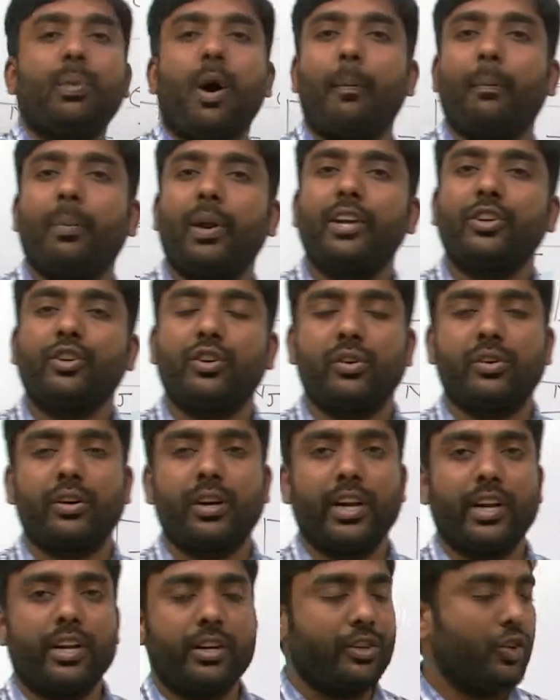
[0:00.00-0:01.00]
population
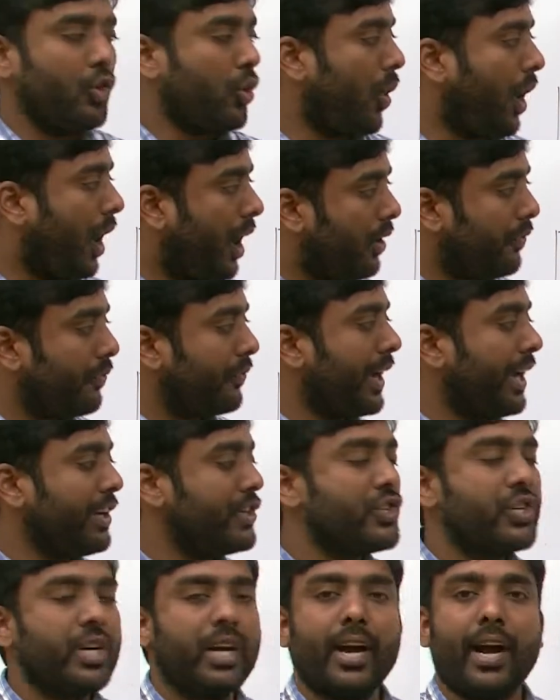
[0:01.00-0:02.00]
ratio of
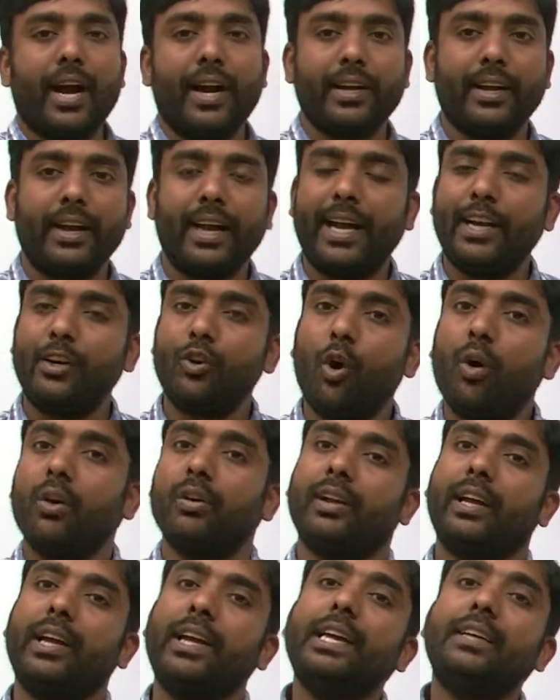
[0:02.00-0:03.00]
nj and
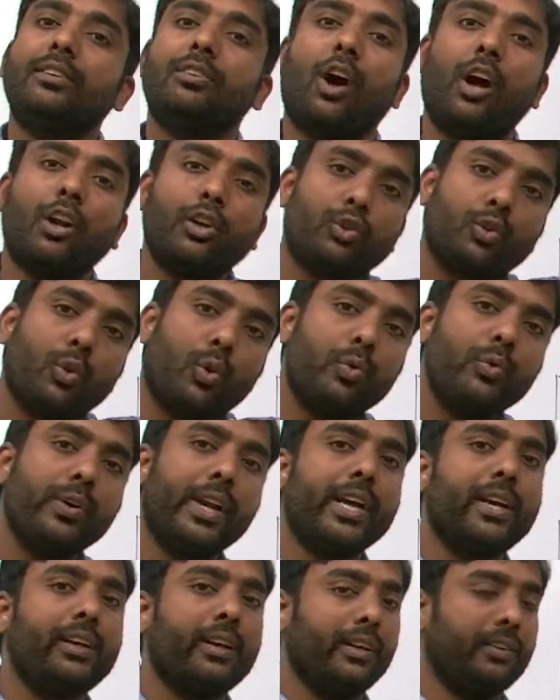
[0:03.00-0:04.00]
n0 is also
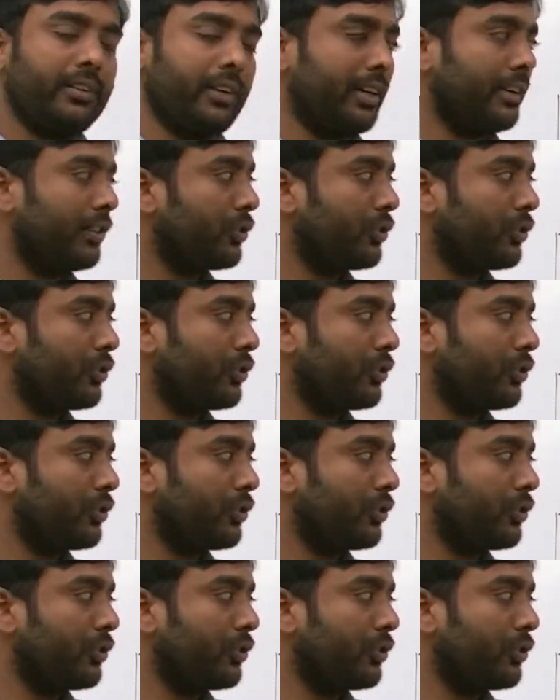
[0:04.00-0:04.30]
decreasing.